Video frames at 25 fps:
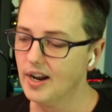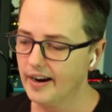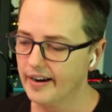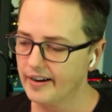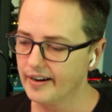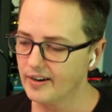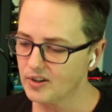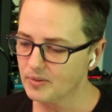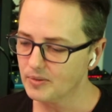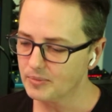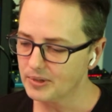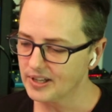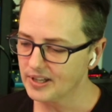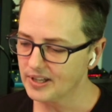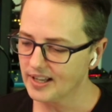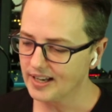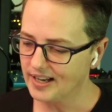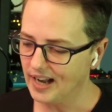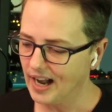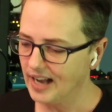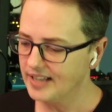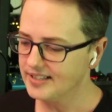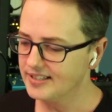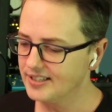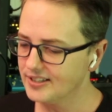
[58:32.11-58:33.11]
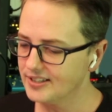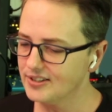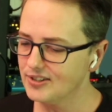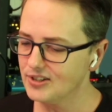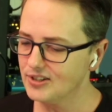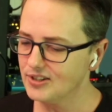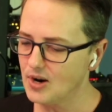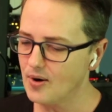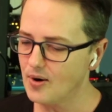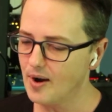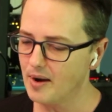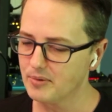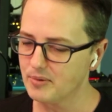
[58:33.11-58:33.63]
And it'll be like, I didn't
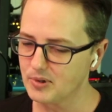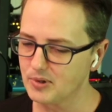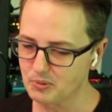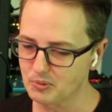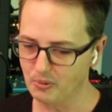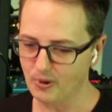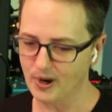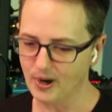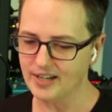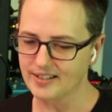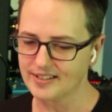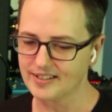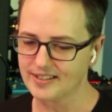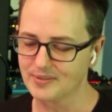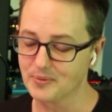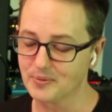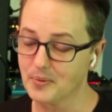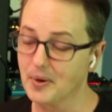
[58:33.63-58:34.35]
know I was pregnant.